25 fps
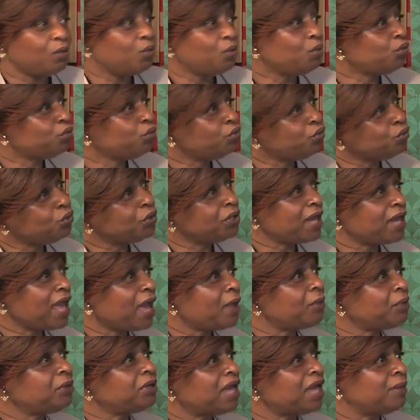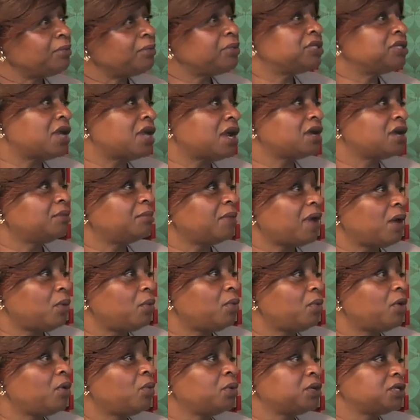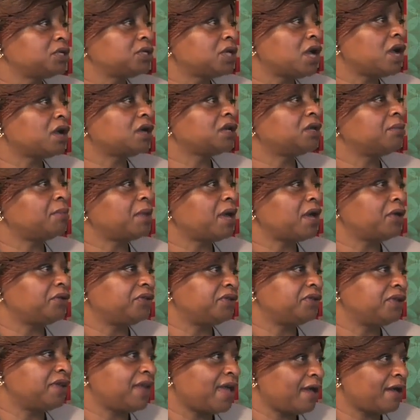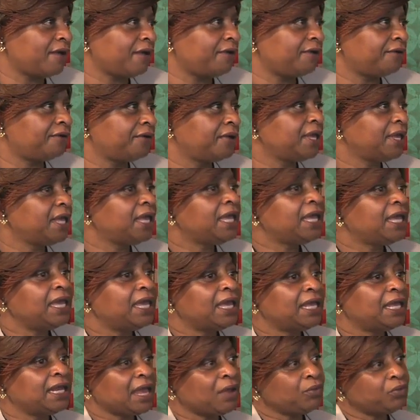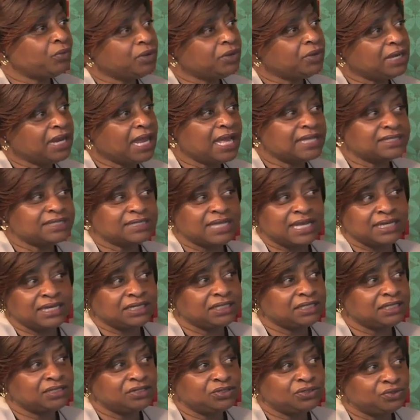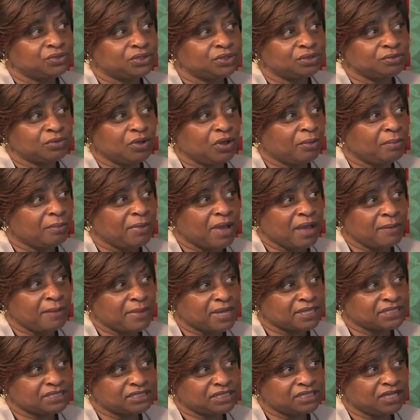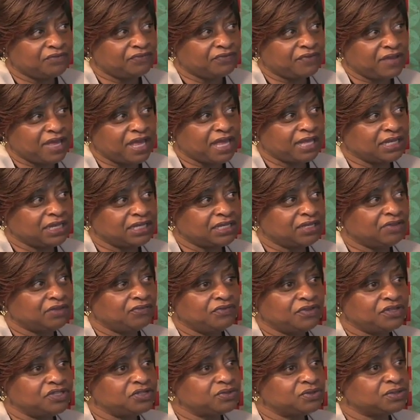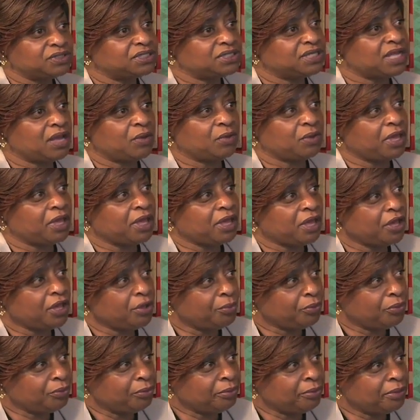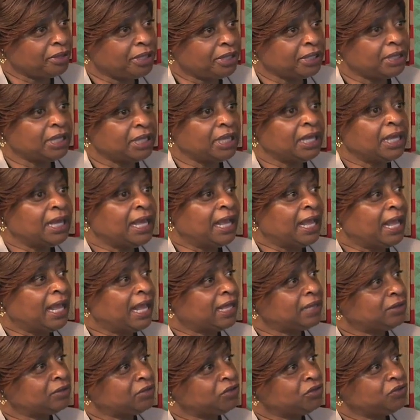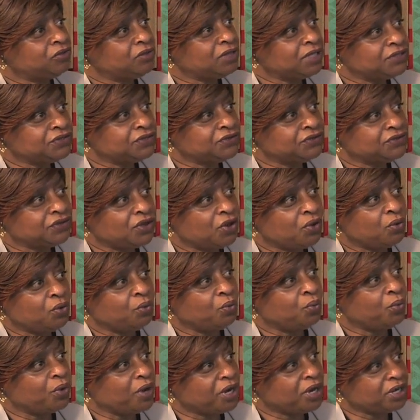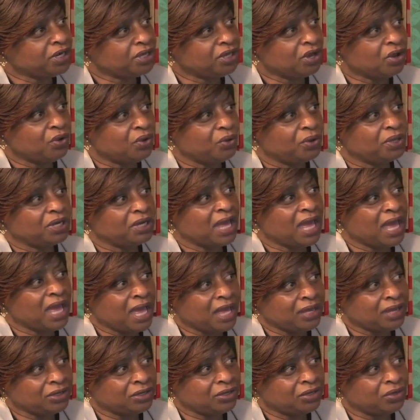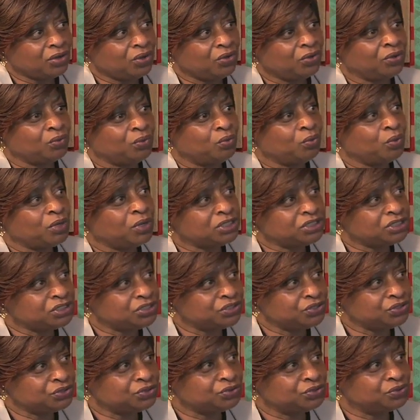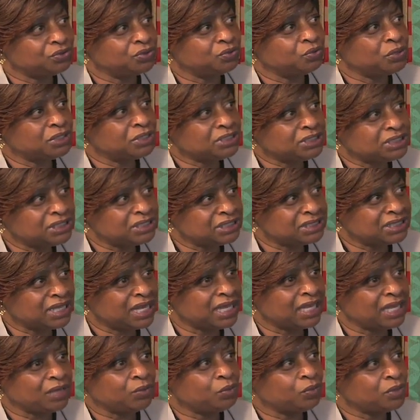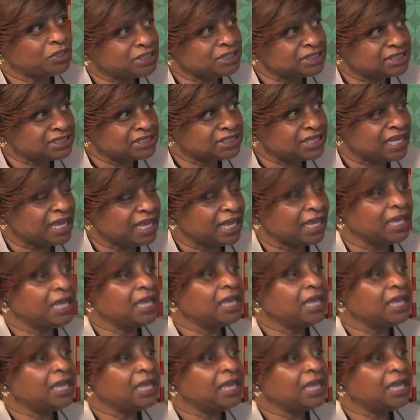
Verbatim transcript: you and I would not be talking about what we're talking about. Now. That's right. And I realized I didn't do it all by myself. I had individuals that were helping me. And you need to know where to go and how to go and what to do and what to say and when to say.